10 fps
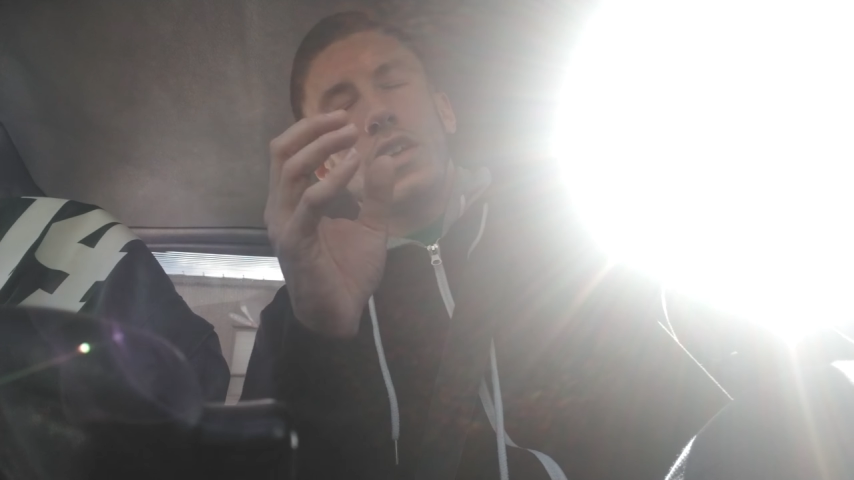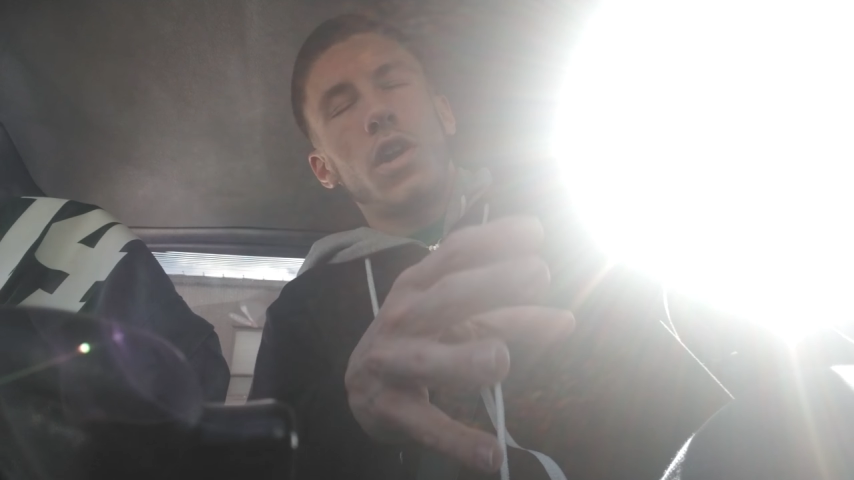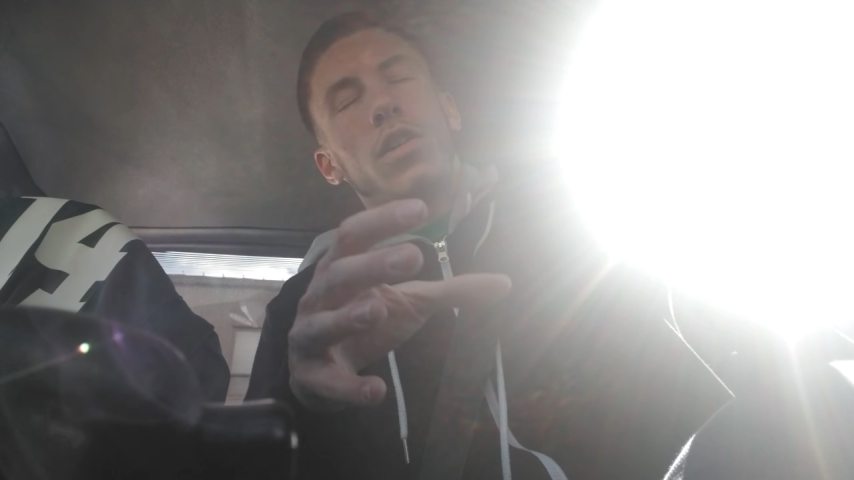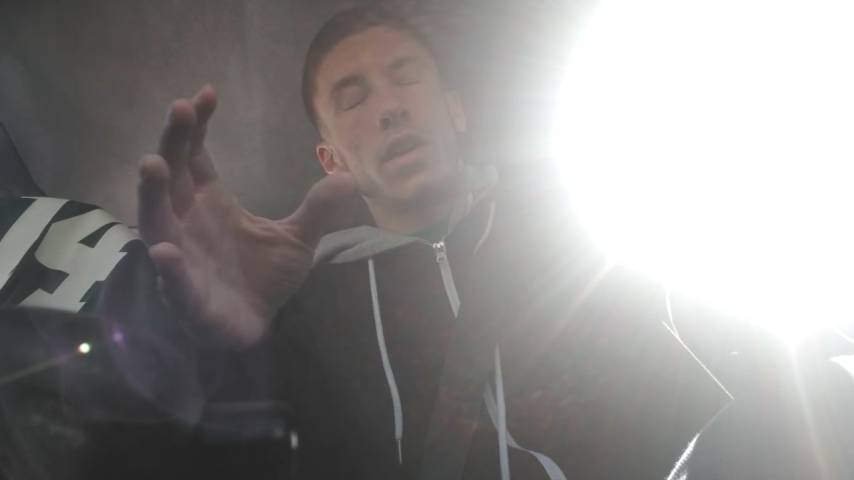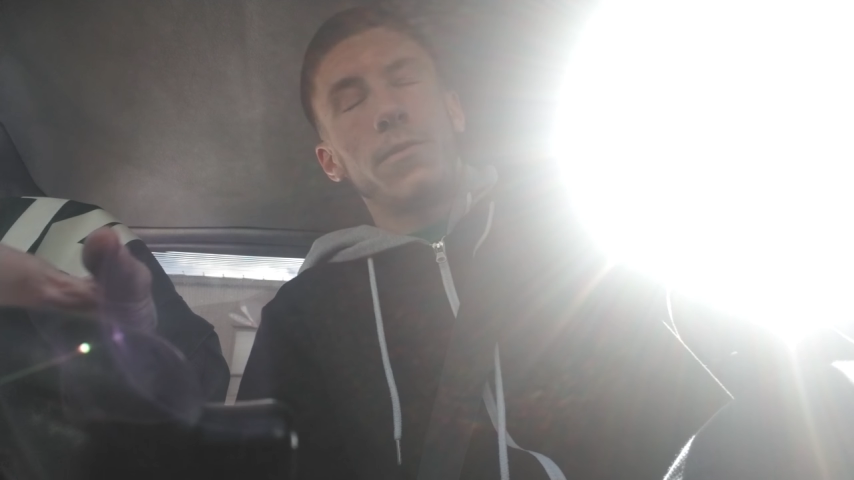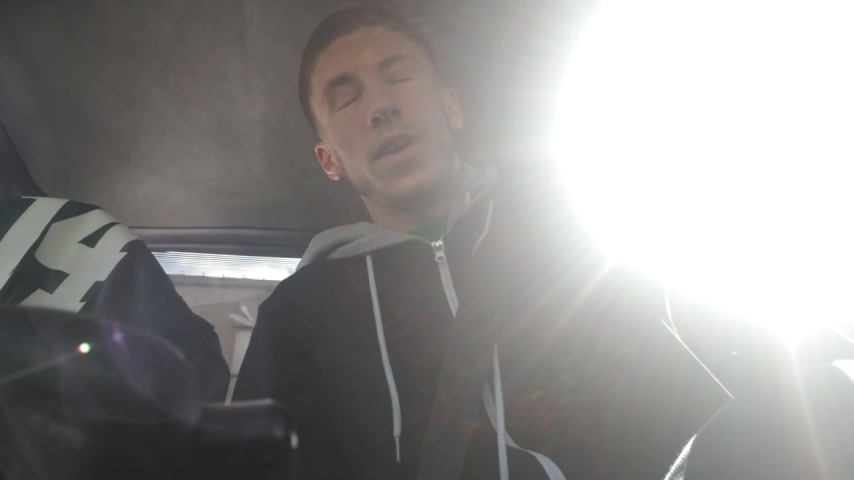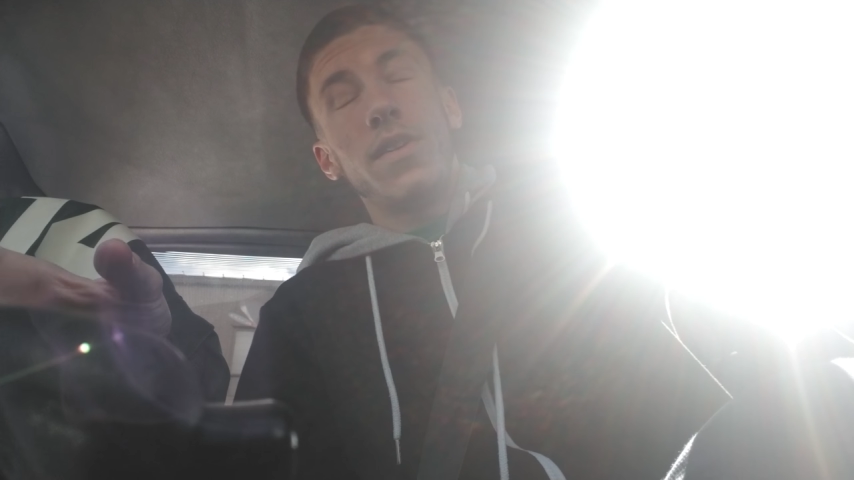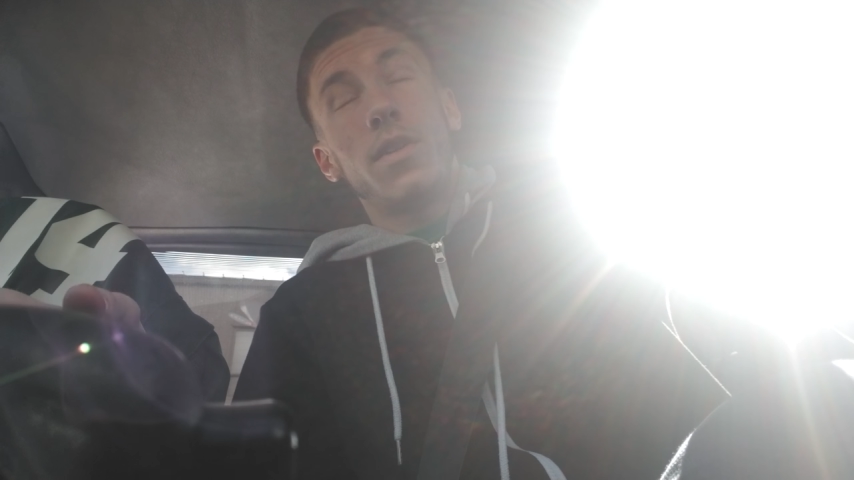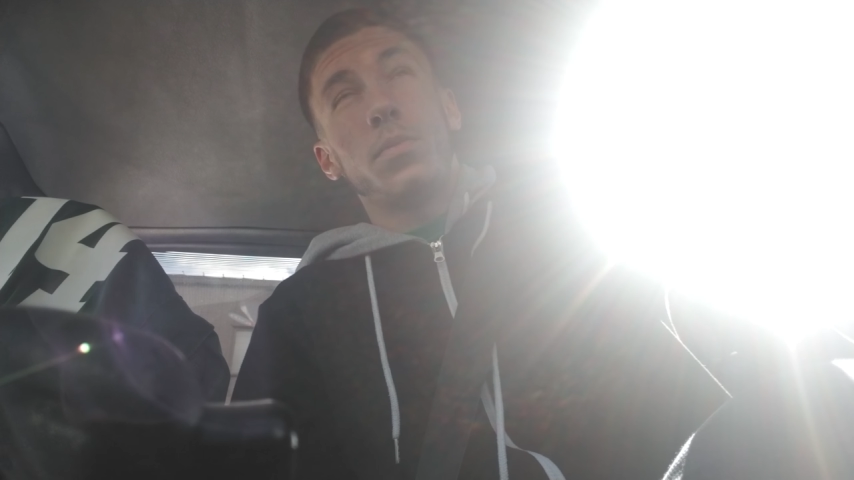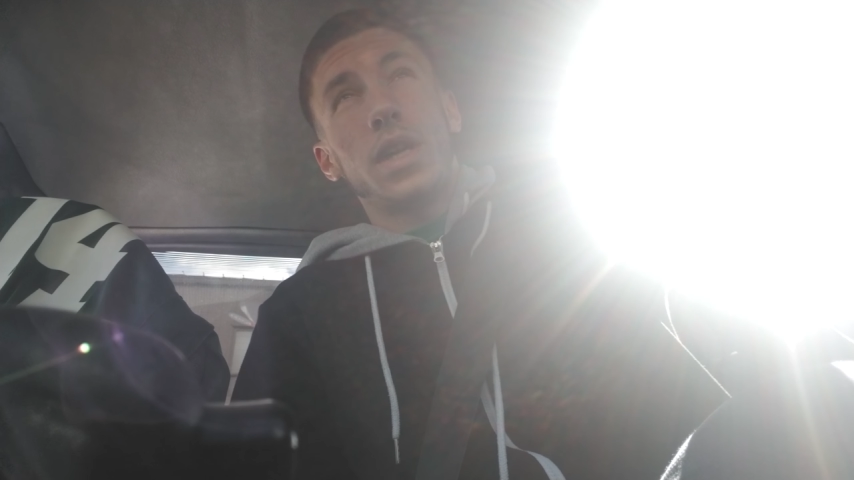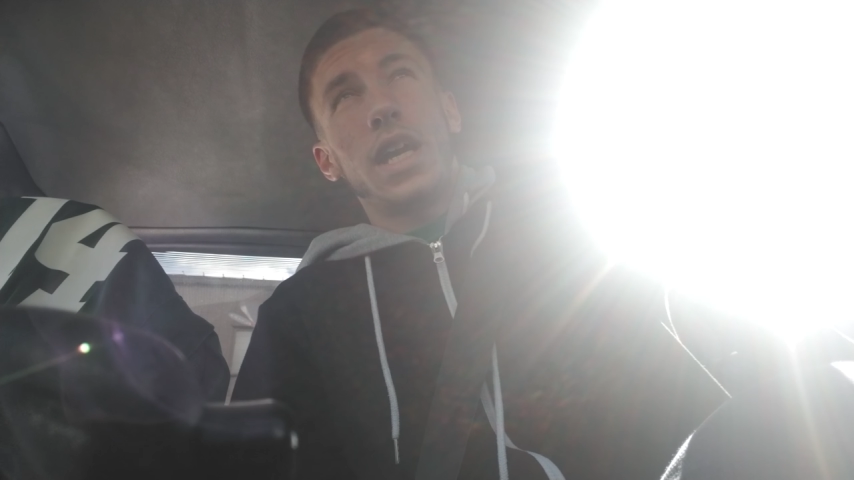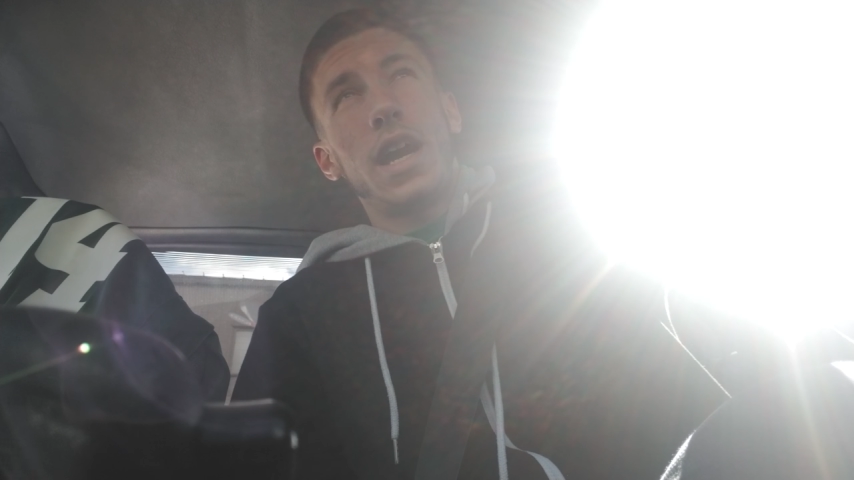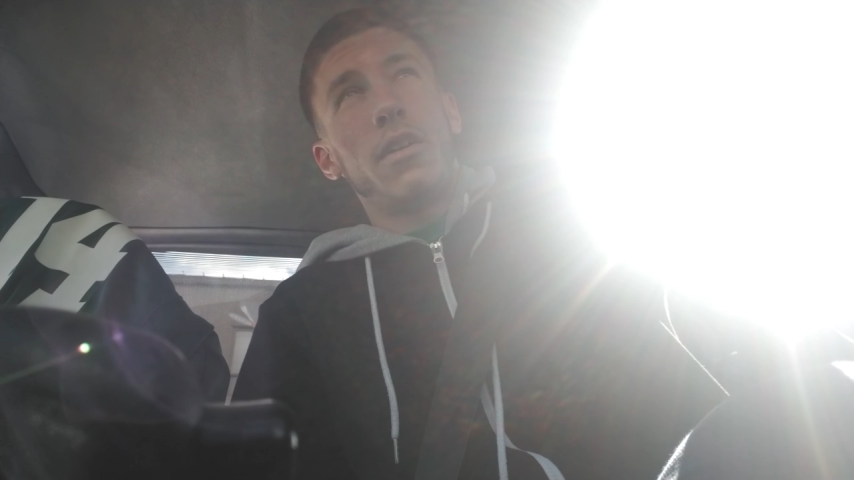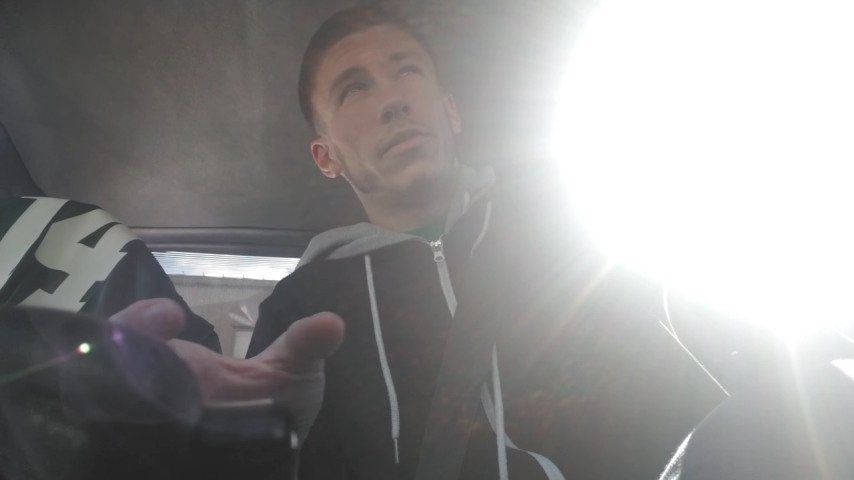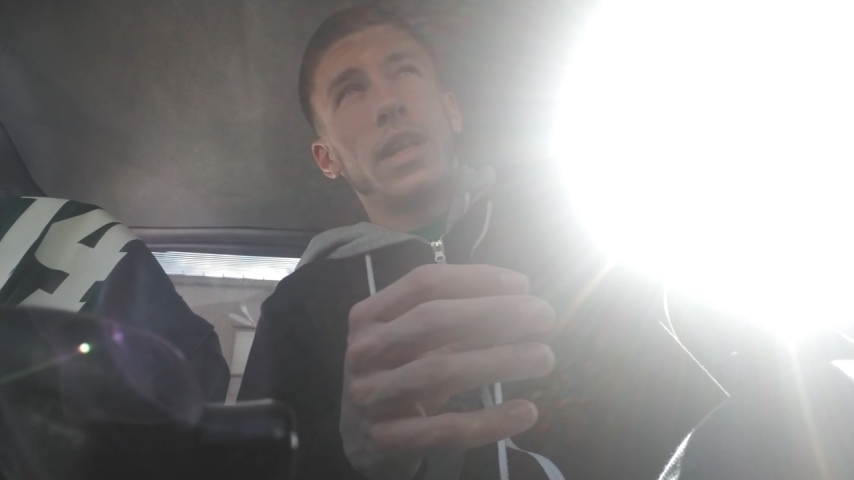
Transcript: Darnold in favor of McCown